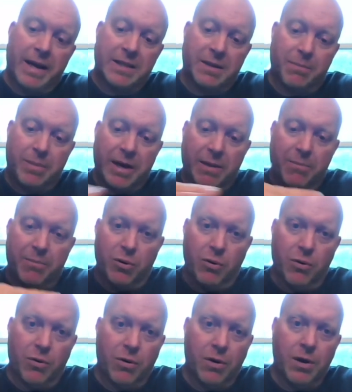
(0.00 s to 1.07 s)
makes a big
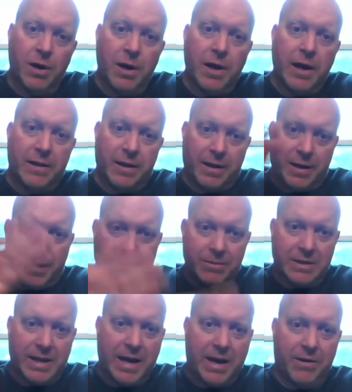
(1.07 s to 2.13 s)
pool, and then
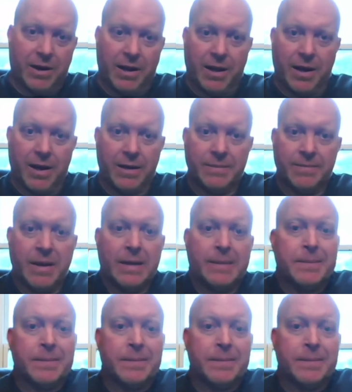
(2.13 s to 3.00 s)
comes down again.